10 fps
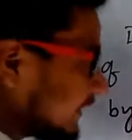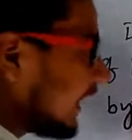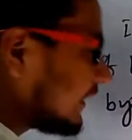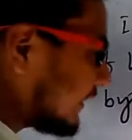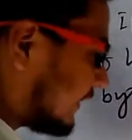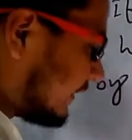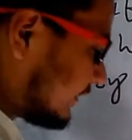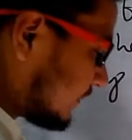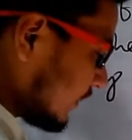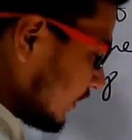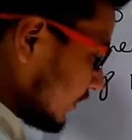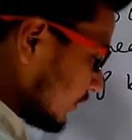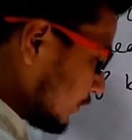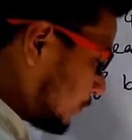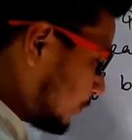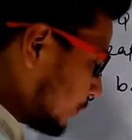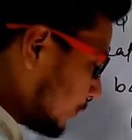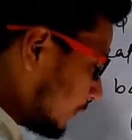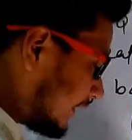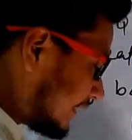that is
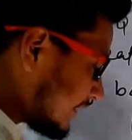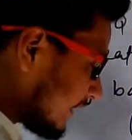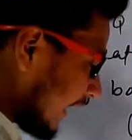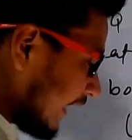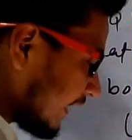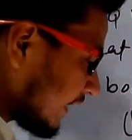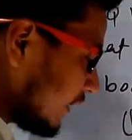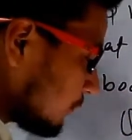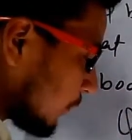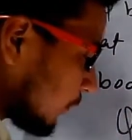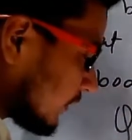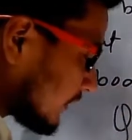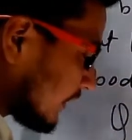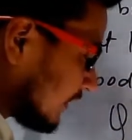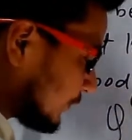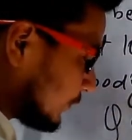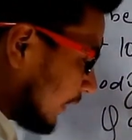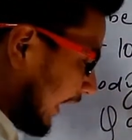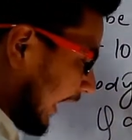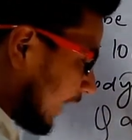Q is directly proportional
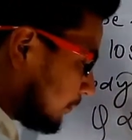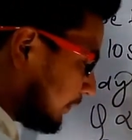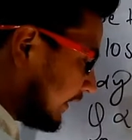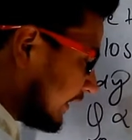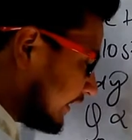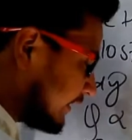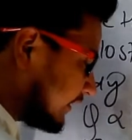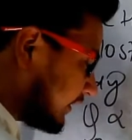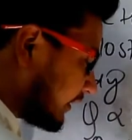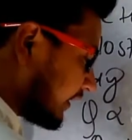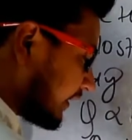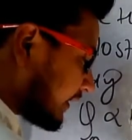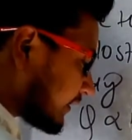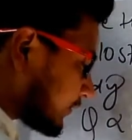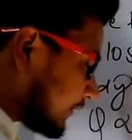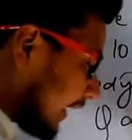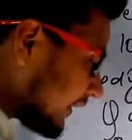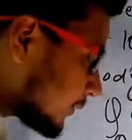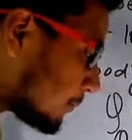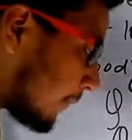to mdt. So that
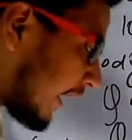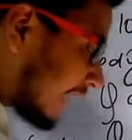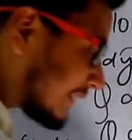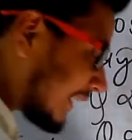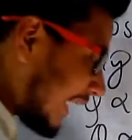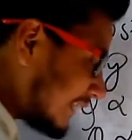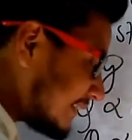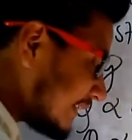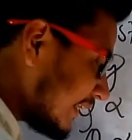is mass and